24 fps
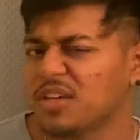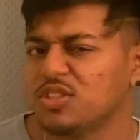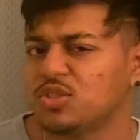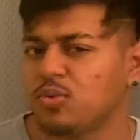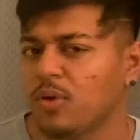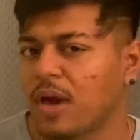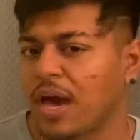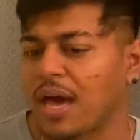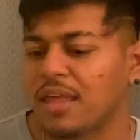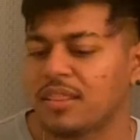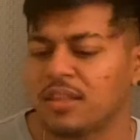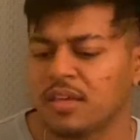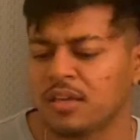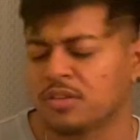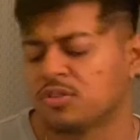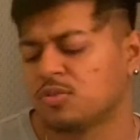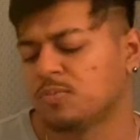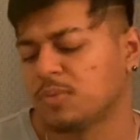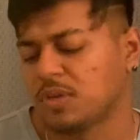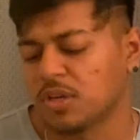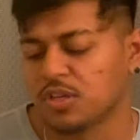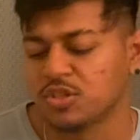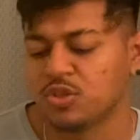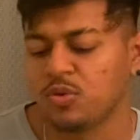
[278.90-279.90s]
had this, or
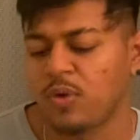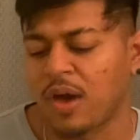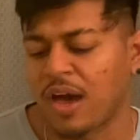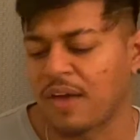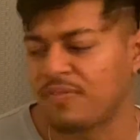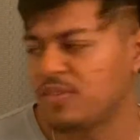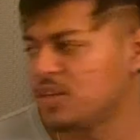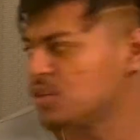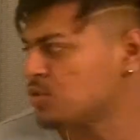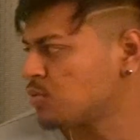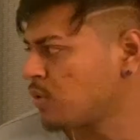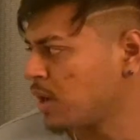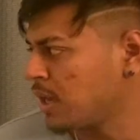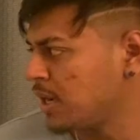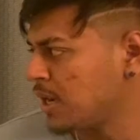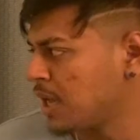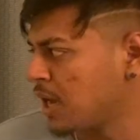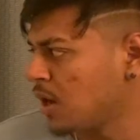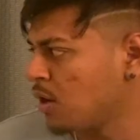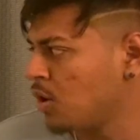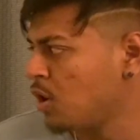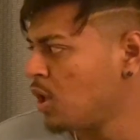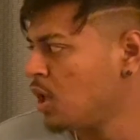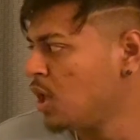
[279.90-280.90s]
because you have this right
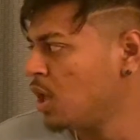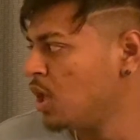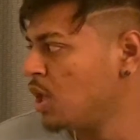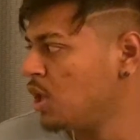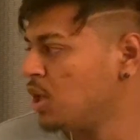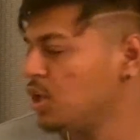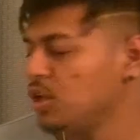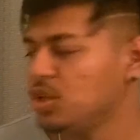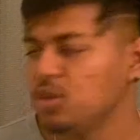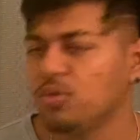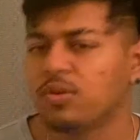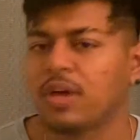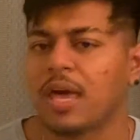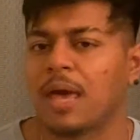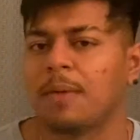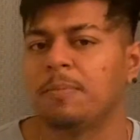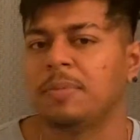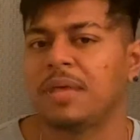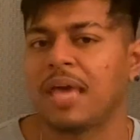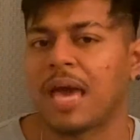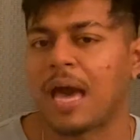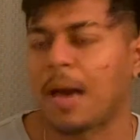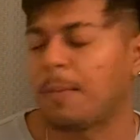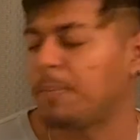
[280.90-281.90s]
now, you can't
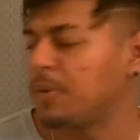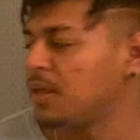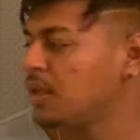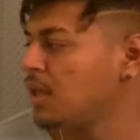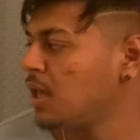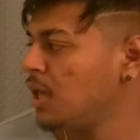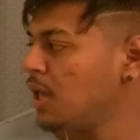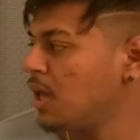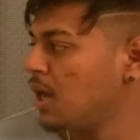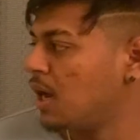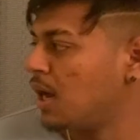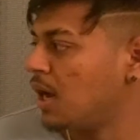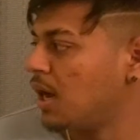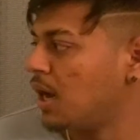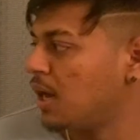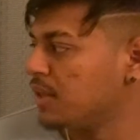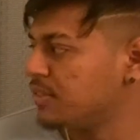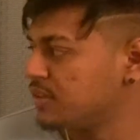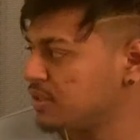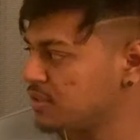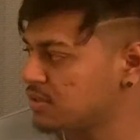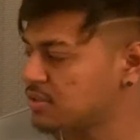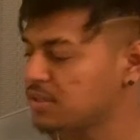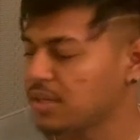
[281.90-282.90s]
be happy.
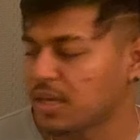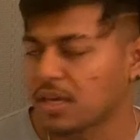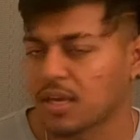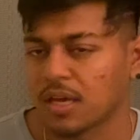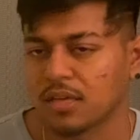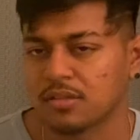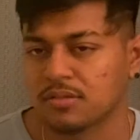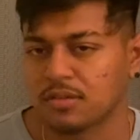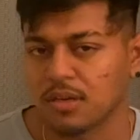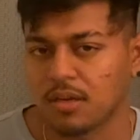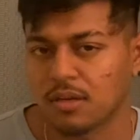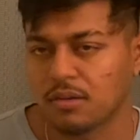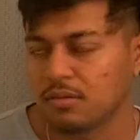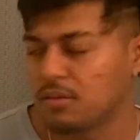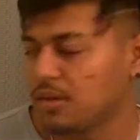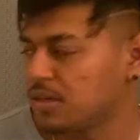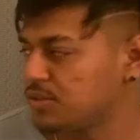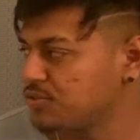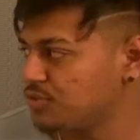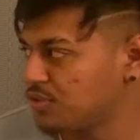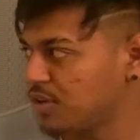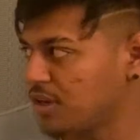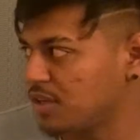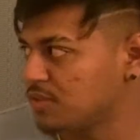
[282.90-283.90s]
This, like I said,
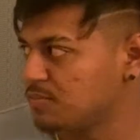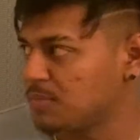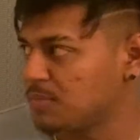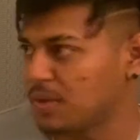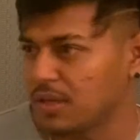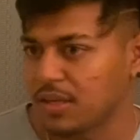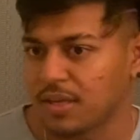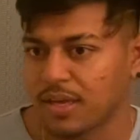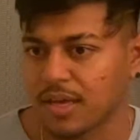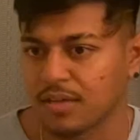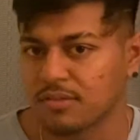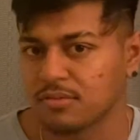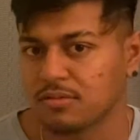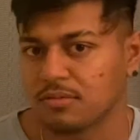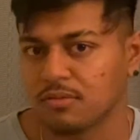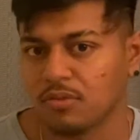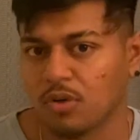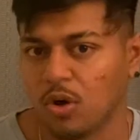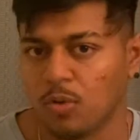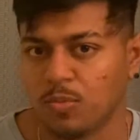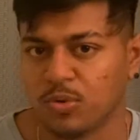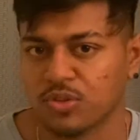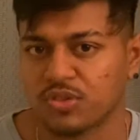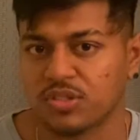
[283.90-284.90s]
as you guys may guess,
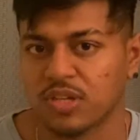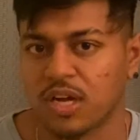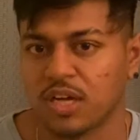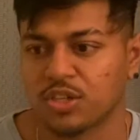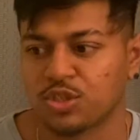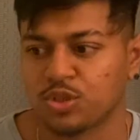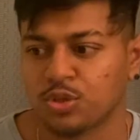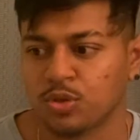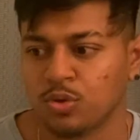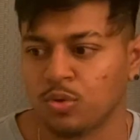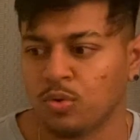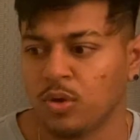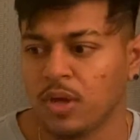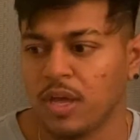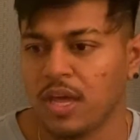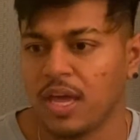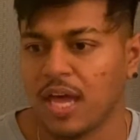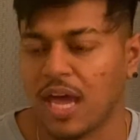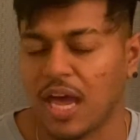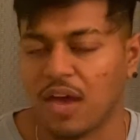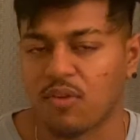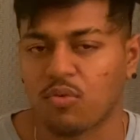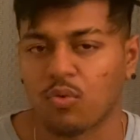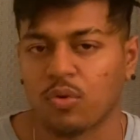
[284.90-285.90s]
almost not true.
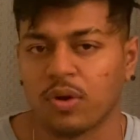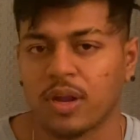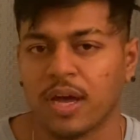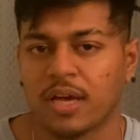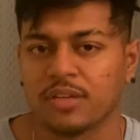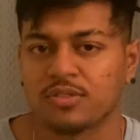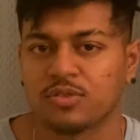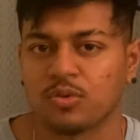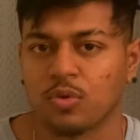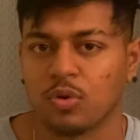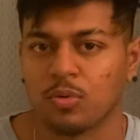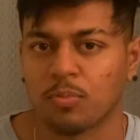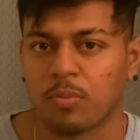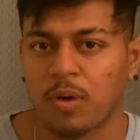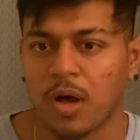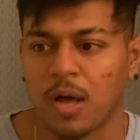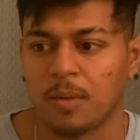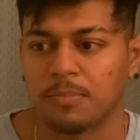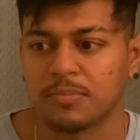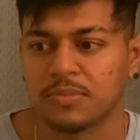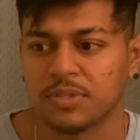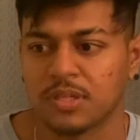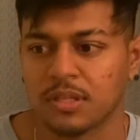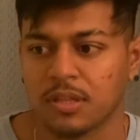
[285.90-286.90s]
Everyone has their own
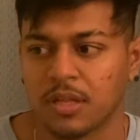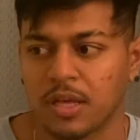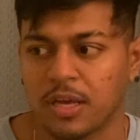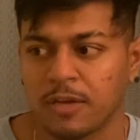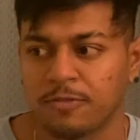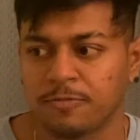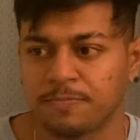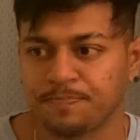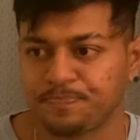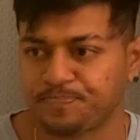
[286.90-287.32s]
problems in life.